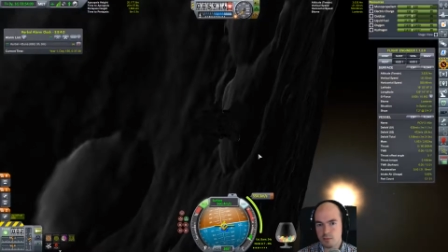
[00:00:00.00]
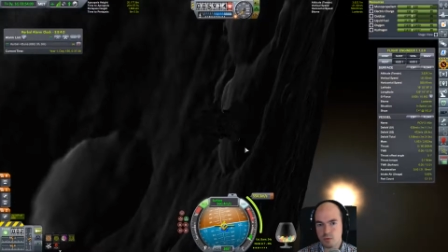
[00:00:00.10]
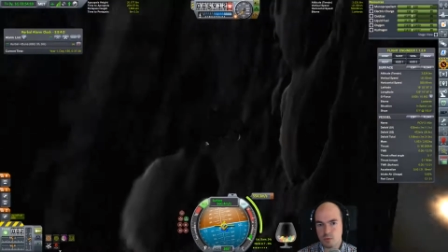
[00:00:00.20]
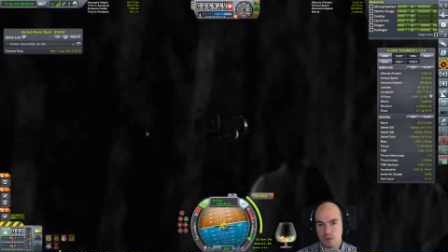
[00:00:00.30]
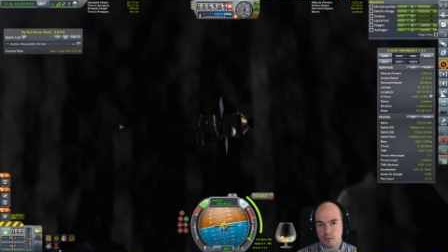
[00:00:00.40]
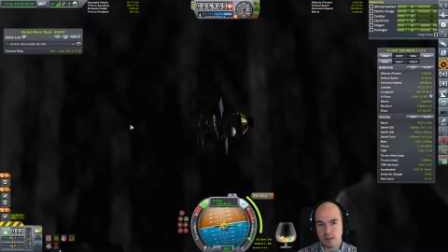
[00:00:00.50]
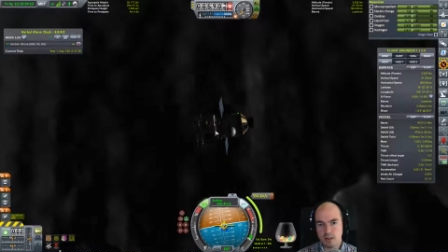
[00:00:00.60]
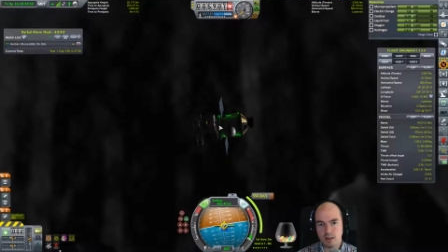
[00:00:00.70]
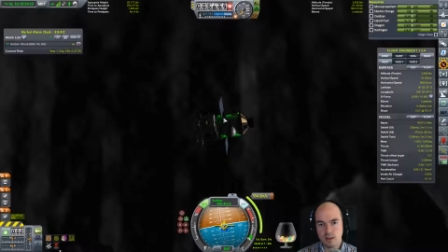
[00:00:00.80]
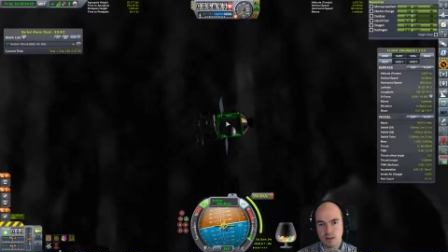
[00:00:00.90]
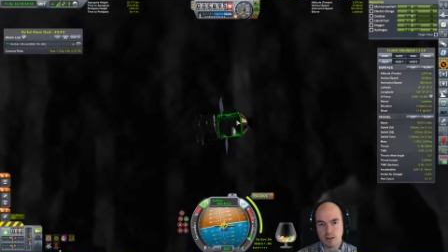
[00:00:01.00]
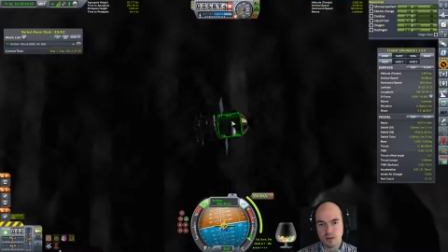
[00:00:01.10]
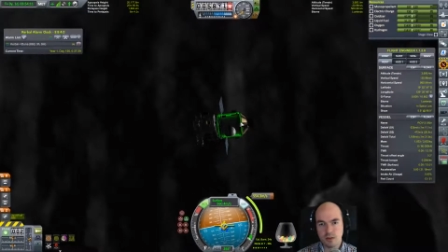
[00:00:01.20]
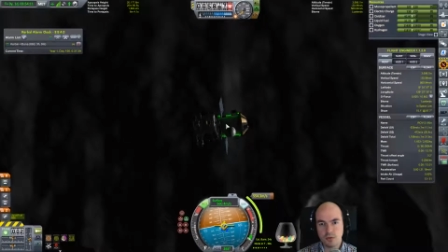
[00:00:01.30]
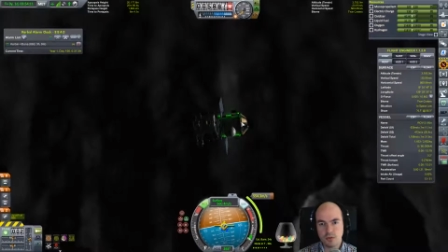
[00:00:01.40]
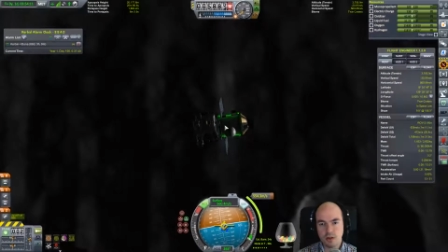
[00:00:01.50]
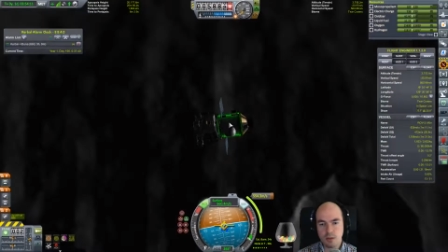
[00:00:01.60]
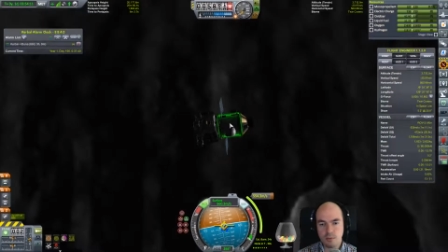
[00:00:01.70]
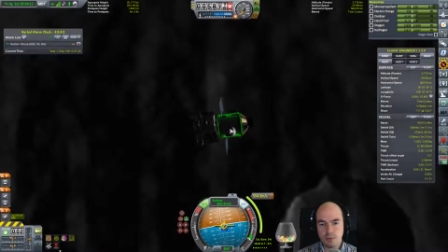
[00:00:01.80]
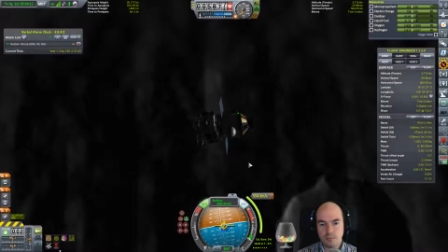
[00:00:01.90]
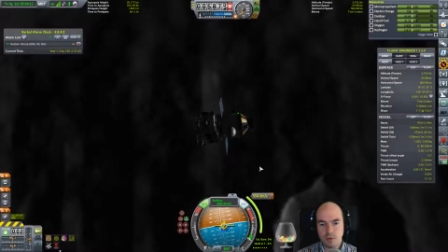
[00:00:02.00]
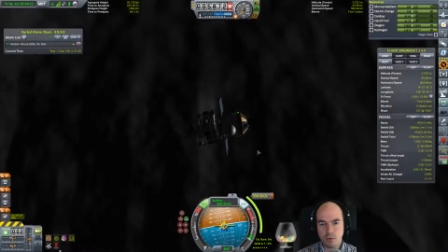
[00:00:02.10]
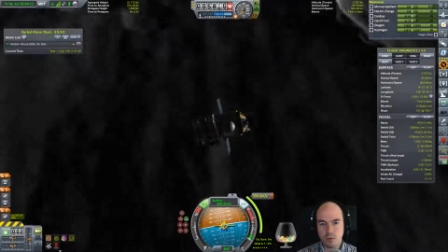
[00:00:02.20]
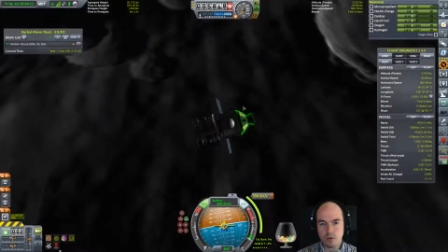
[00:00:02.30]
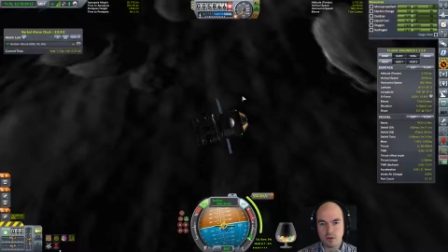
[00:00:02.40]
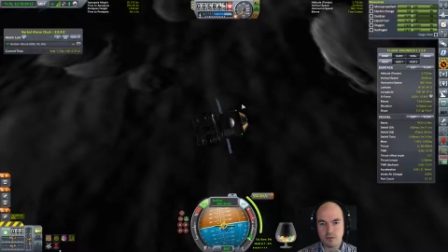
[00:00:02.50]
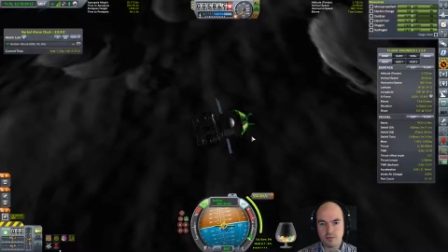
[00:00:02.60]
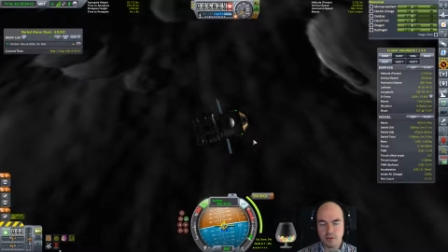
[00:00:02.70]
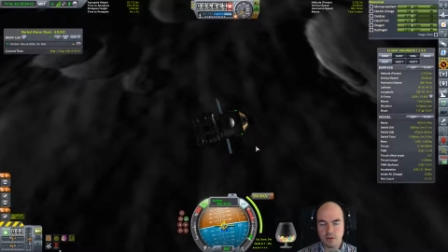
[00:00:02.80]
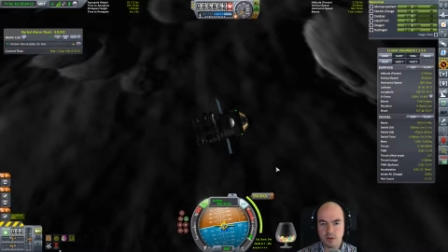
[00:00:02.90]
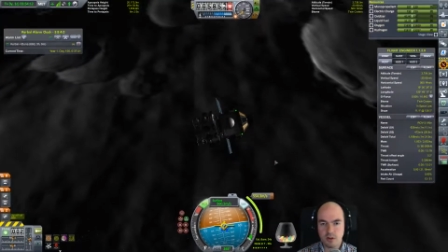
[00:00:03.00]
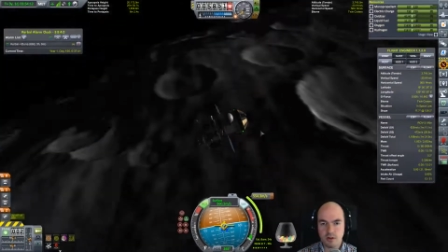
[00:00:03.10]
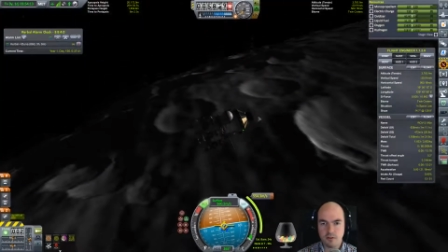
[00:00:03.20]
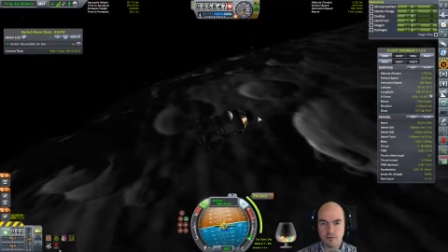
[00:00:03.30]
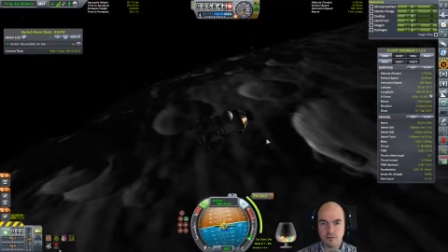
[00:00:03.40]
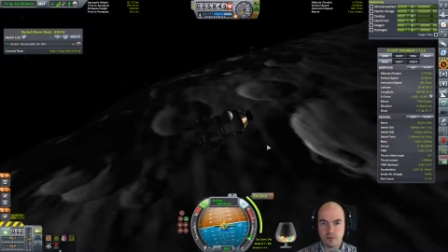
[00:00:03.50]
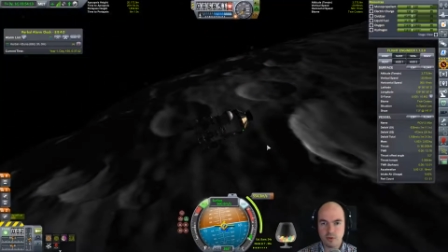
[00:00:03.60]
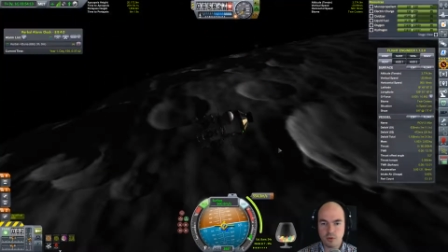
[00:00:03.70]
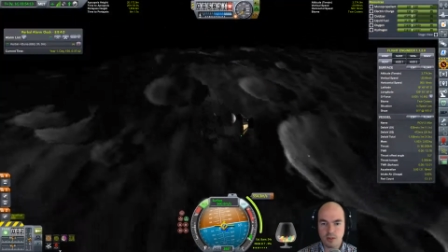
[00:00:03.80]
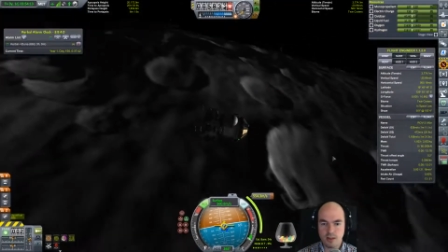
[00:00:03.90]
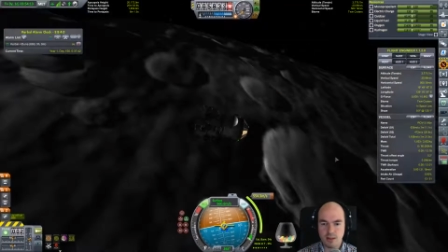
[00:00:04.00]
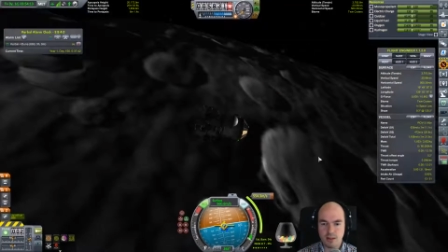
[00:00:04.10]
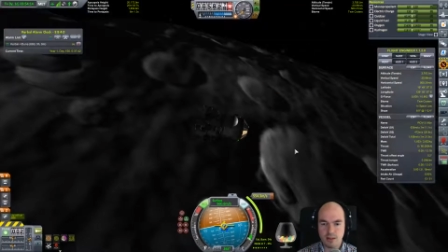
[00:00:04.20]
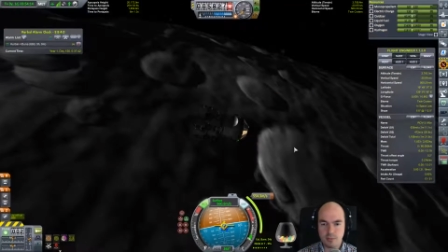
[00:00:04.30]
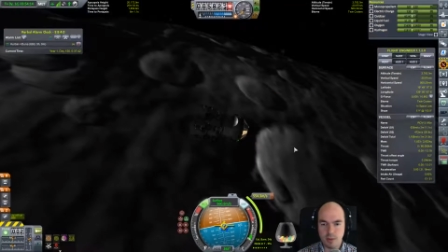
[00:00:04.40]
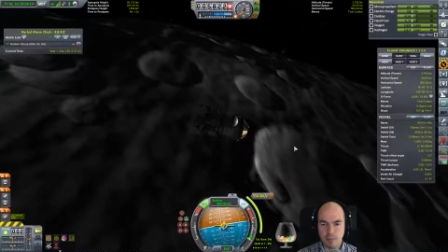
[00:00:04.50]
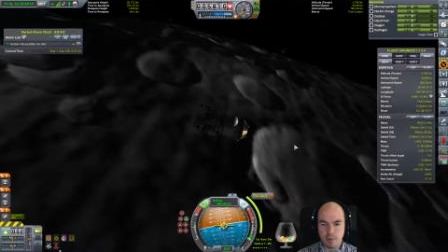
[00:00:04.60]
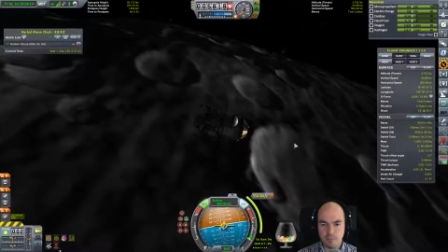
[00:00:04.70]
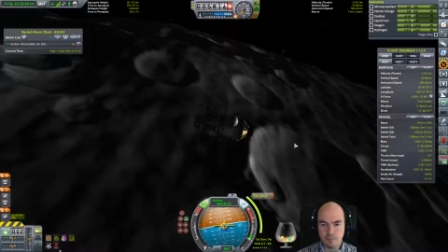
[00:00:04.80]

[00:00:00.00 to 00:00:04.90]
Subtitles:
So we're going to be using up all of our fuel in this baby